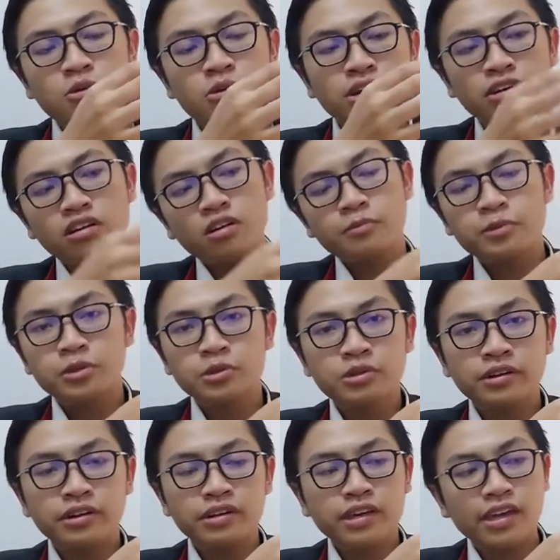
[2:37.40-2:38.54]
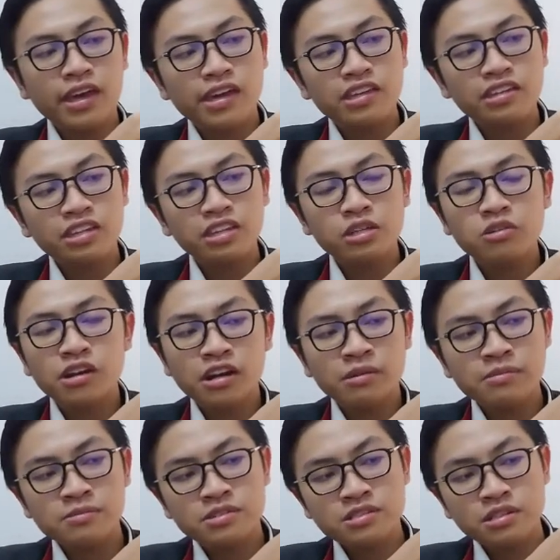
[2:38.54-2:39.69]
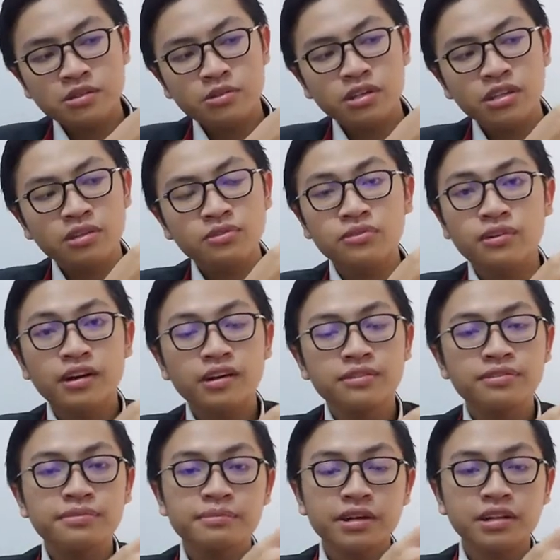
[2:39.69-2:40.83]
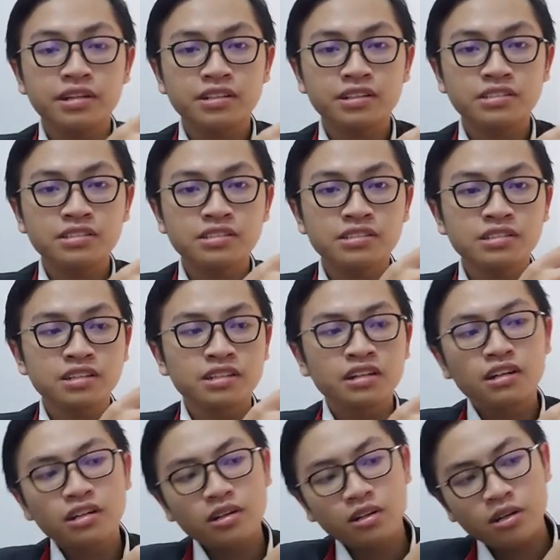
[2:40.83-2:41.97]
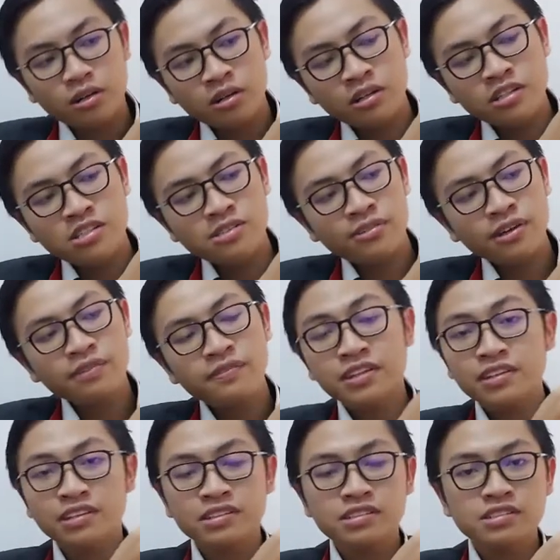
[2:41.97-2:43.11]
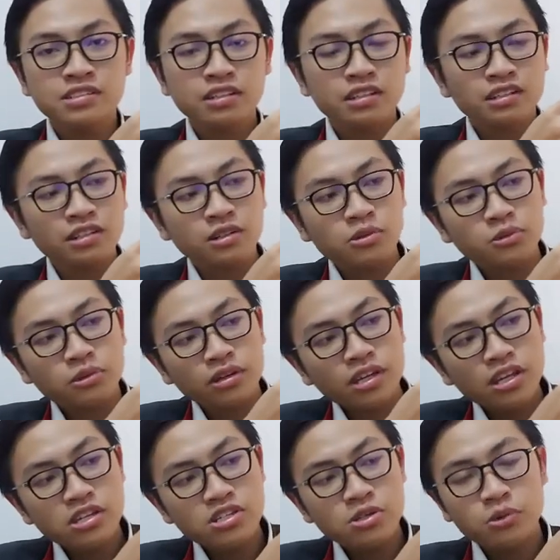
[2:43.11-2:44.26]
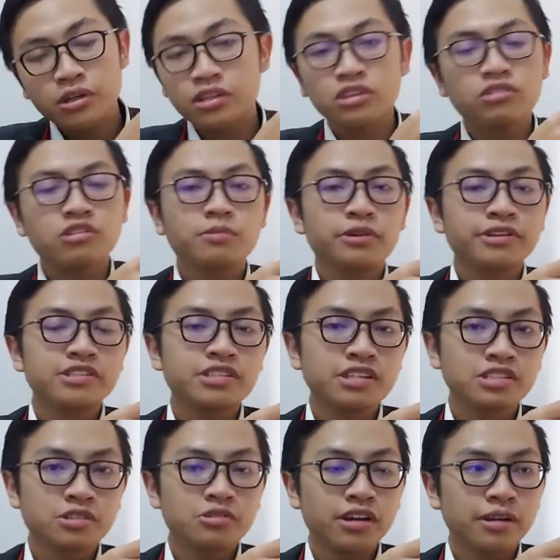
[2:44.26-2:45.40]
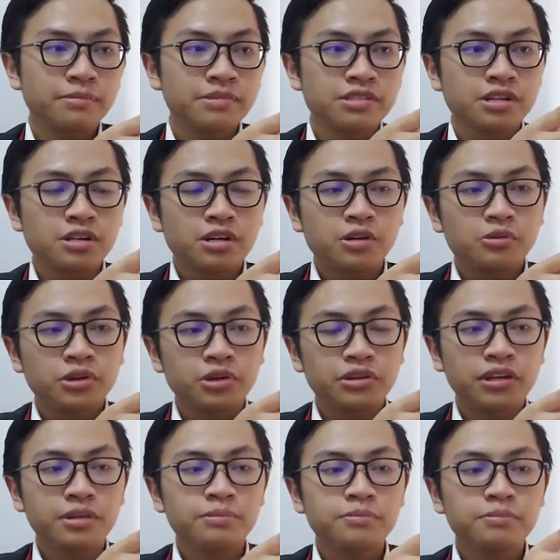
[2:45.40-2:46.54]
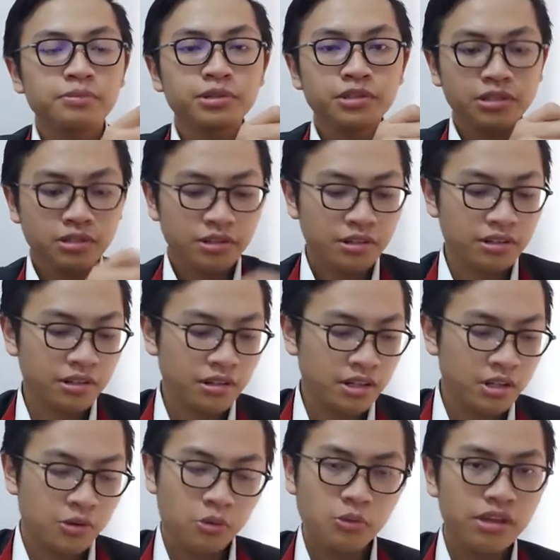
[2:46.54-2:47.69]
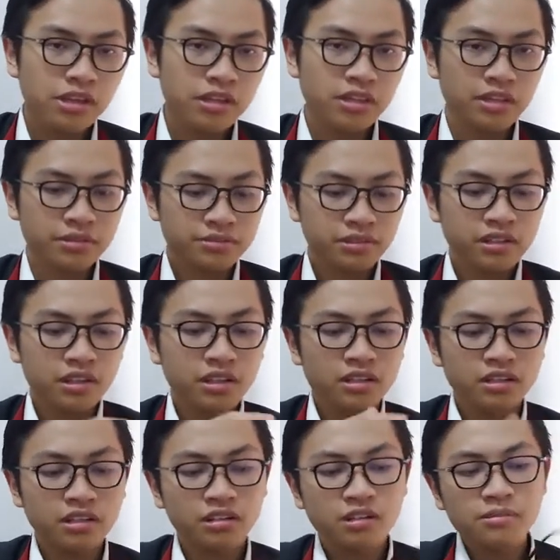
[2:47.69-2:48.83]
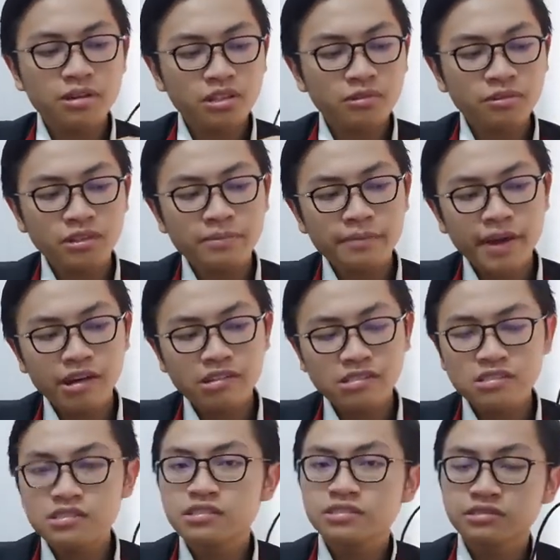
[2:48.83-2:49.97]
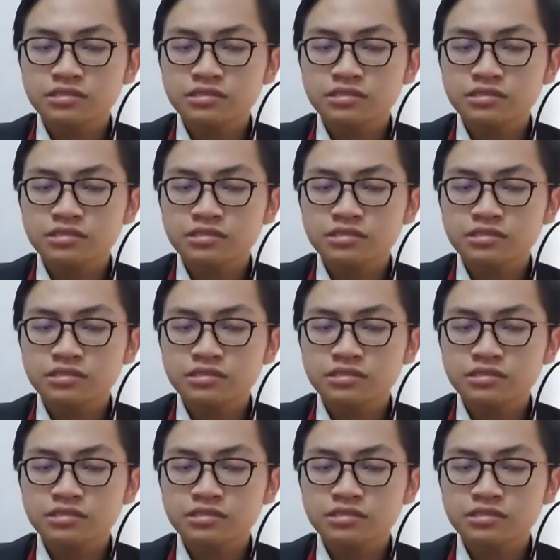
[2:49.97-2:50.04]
weight up to 18 grams with 5 metals. These 5 metals each with 3.6 grams, where you can put your weight on the bottom of the mouse.